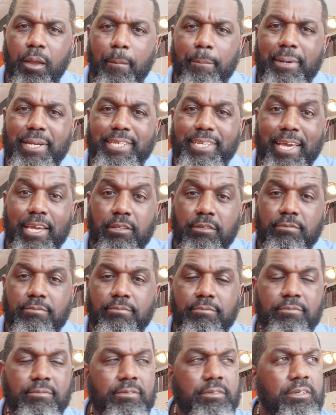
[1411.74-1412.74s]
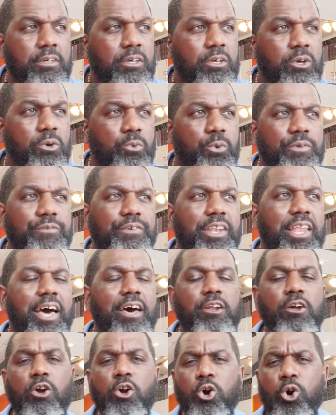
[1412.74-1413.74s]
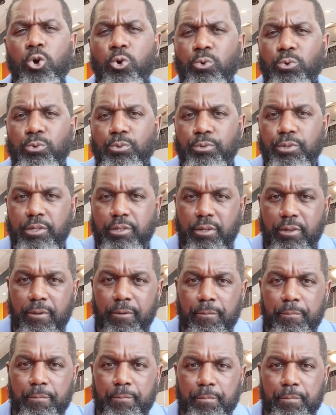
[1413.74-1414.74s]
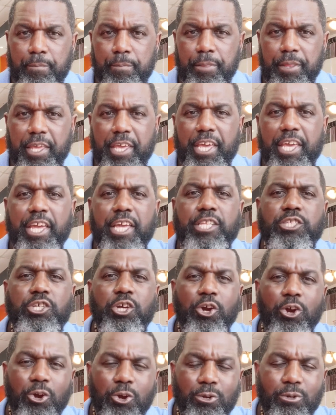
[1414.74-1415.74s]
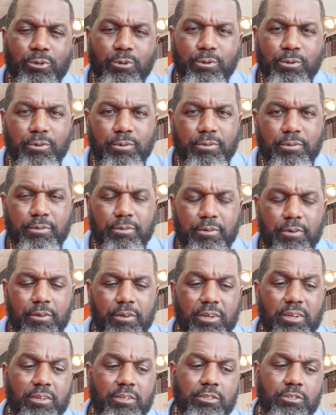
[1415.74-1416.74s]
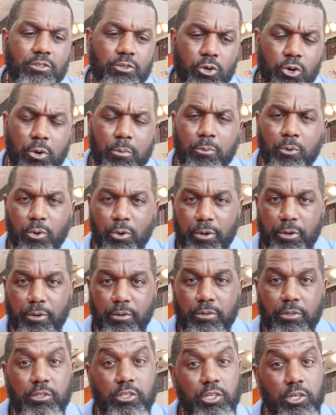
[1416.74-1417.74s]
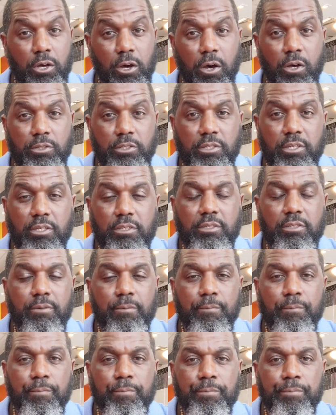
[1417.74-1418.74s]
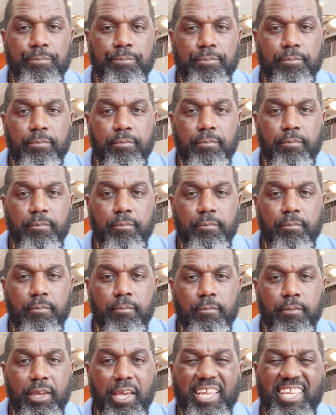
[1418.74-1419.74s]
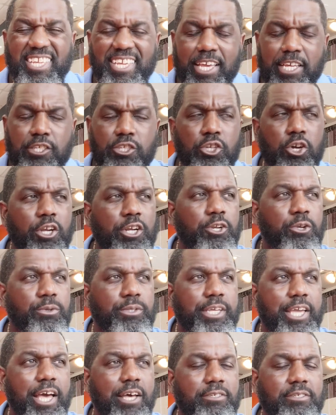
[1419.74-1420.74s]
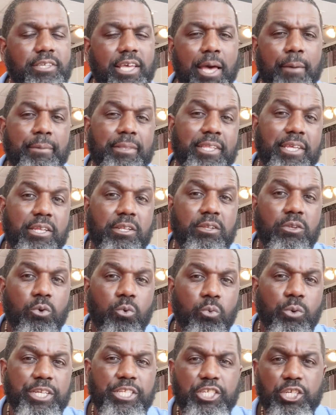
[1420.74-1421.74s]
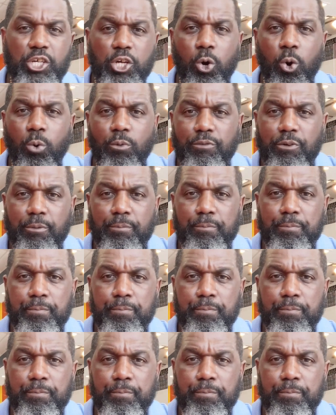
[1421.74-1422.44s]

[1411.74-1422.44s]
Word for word: But yet, we've allowed our own internal turmoil to cause this. Yeah, it started on the outside, but then we took over.